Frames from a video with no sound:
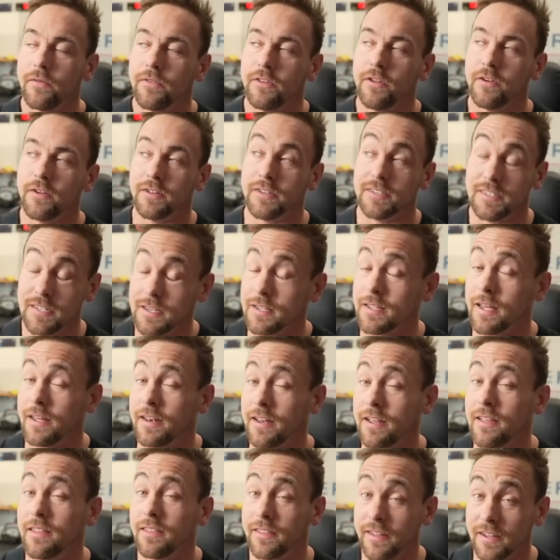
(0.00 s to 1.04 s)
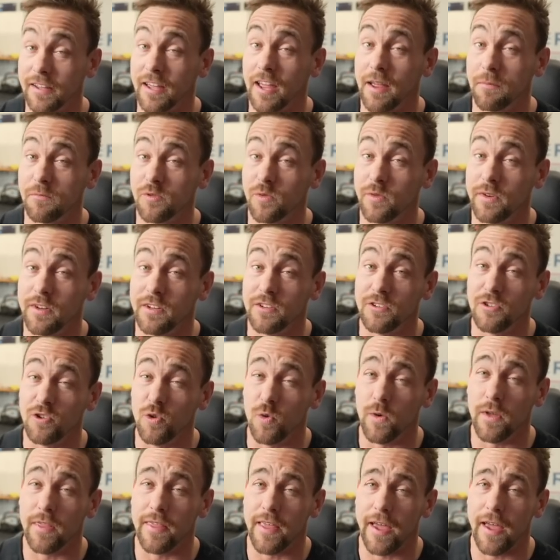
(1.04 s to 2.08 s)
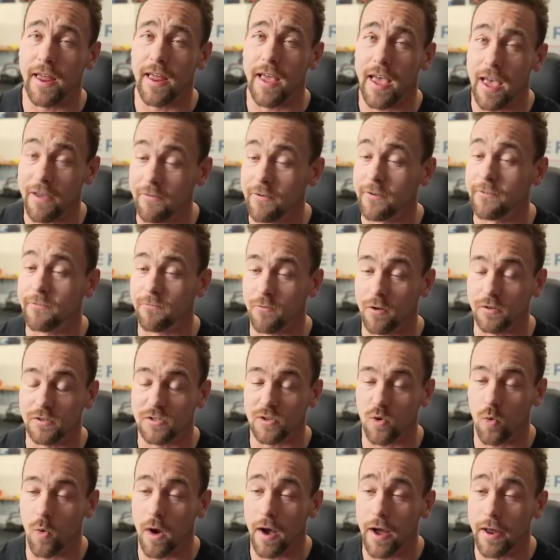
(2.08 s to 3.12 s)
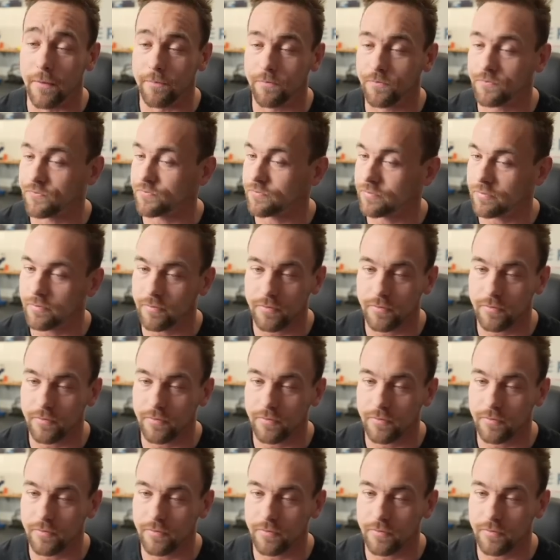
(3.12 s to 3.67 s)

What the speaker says: You can see that in the games when he's doing that heavy front squat.